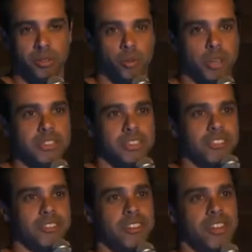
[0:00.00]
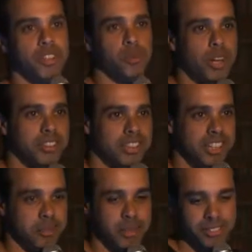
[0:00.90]
one server and one
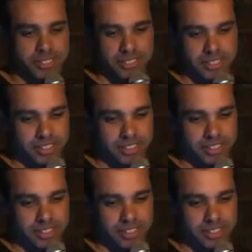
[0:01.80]
database.